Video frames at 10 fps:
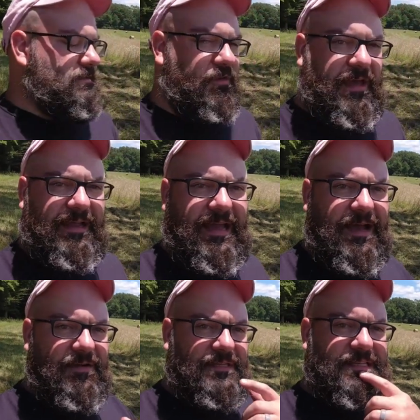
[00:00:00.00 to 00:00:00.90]
So that
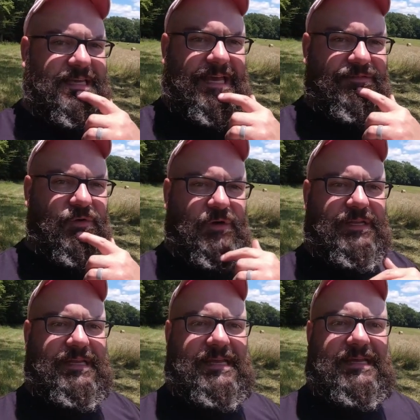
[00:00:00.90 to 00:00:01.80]
Kioti
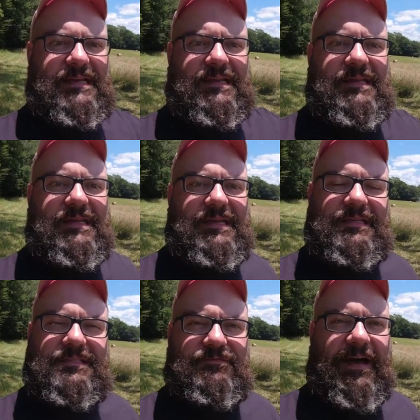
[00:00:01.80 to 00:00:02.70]
CK4010,
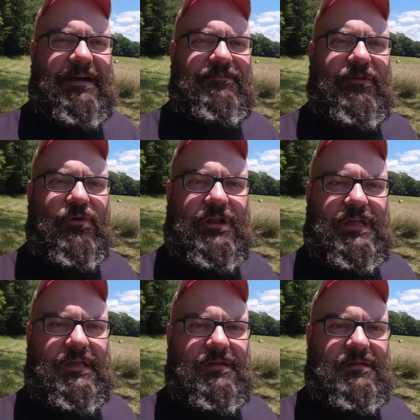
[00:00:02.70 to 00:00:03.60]
its
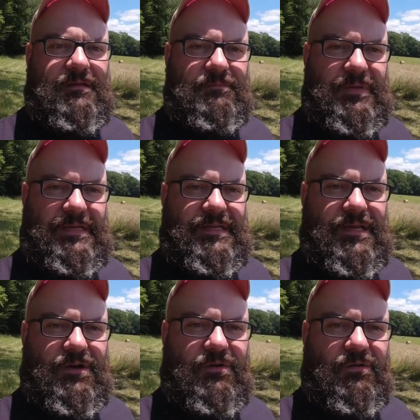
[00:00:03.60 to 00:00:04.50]
540
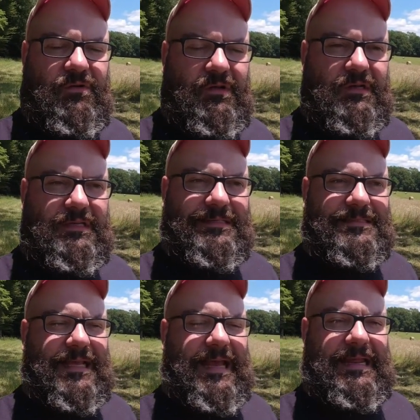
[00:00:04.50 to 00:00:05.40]
PTO
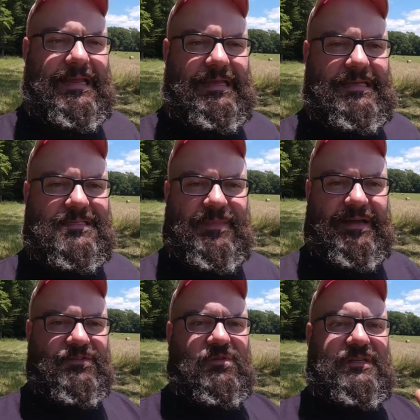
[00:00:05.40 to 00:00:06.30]
setting is
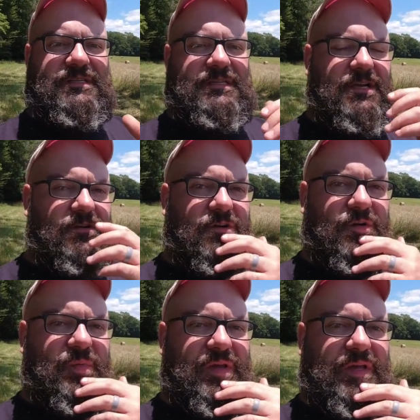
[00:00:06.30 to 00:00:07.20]
about 2600
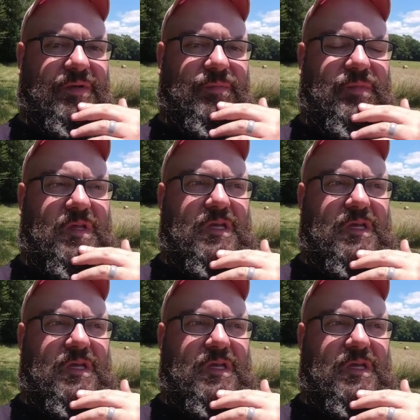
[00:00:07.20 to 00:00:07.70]
RPM.